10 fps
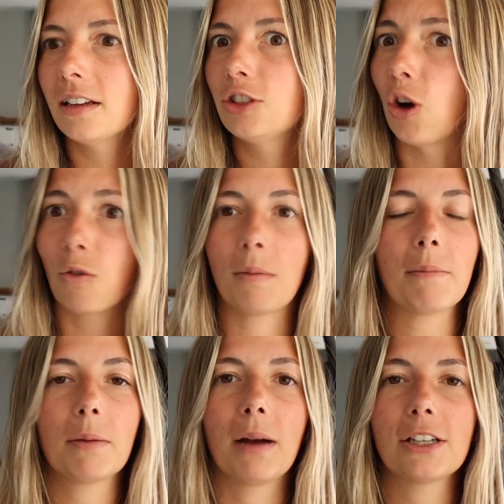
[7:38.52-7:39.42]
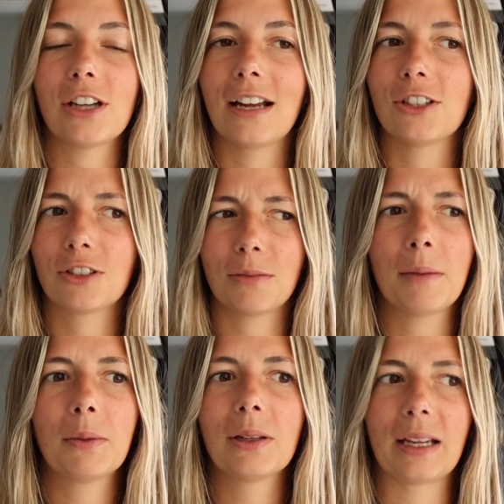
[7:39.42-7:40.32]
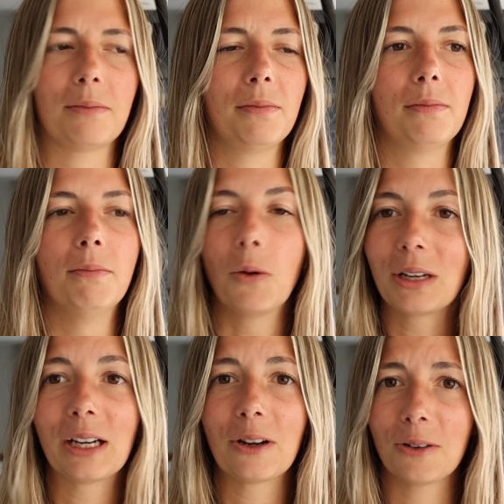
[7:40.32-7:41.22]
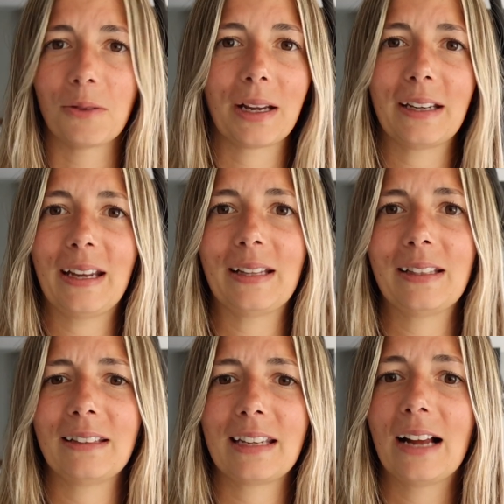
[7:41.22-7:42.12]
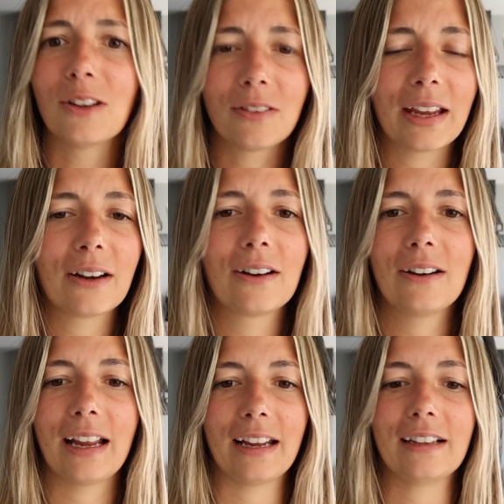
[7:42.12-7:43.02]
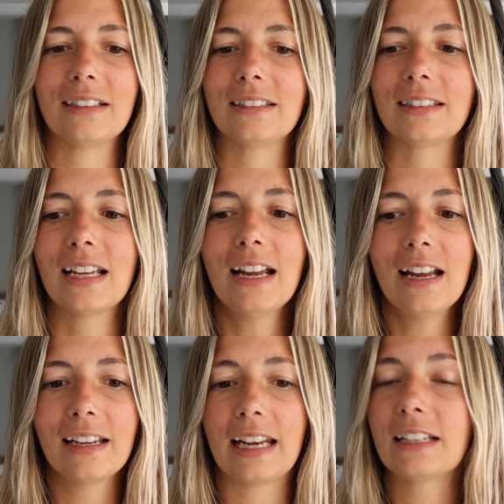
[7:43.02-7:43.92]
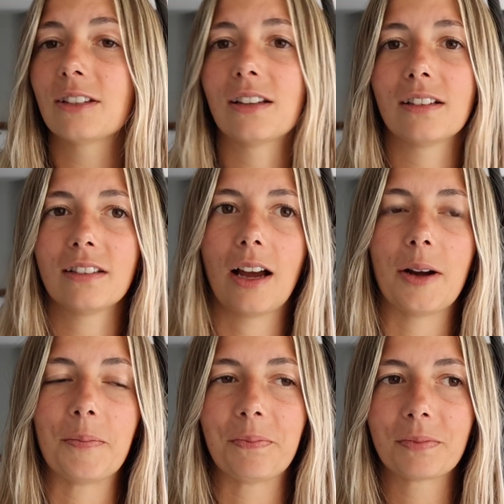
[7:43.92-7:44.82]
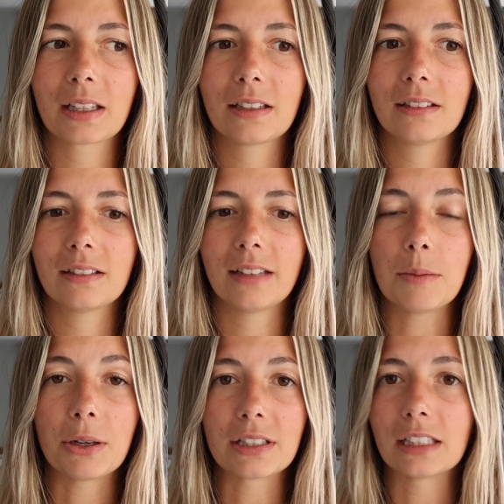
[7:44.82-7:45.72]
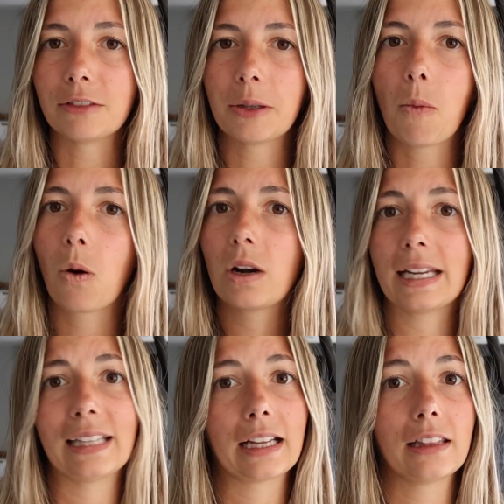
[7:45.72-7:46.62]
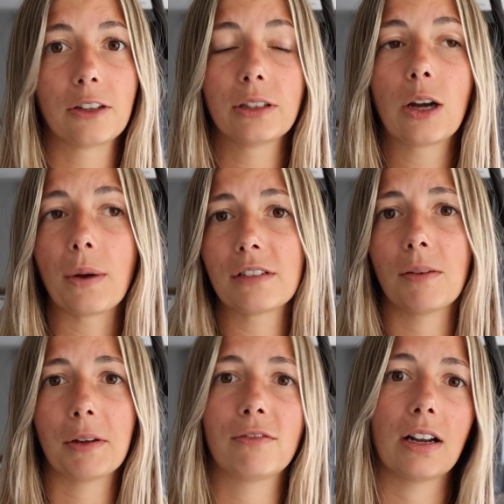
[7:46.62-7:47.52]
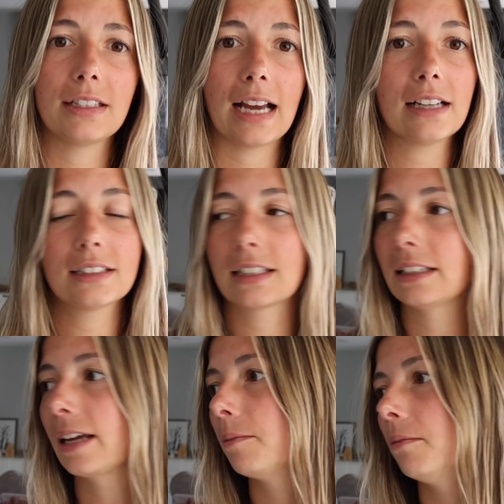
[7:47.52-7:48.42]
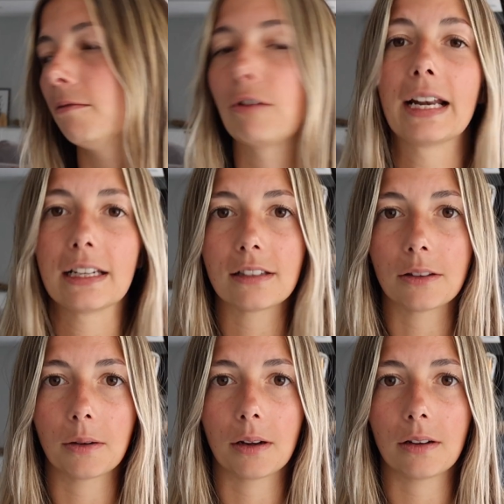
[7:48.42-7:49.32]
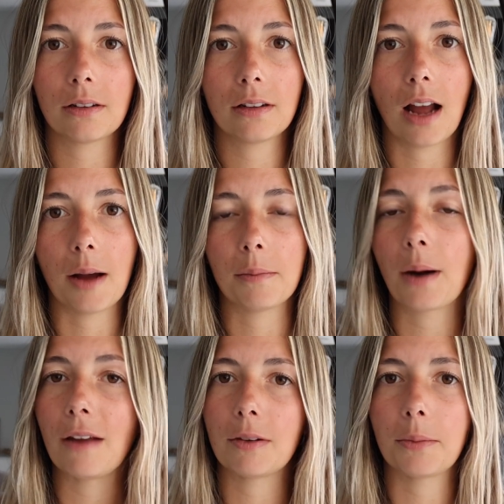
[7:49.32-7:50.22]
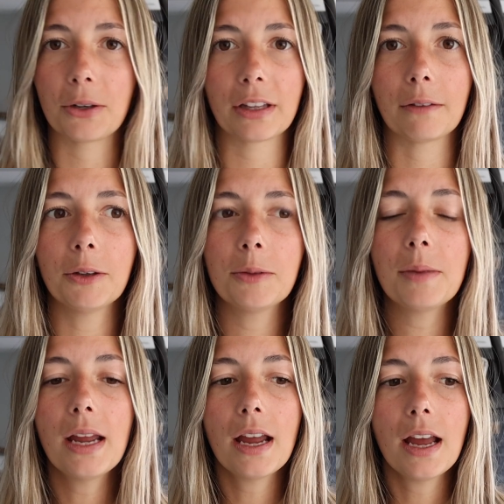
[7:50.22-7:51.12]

don't remember much. I just remember like moaning and groaning in the elevator and getting to the labor and delivery ward and like literally going from the front desk and like right into the private birthing room.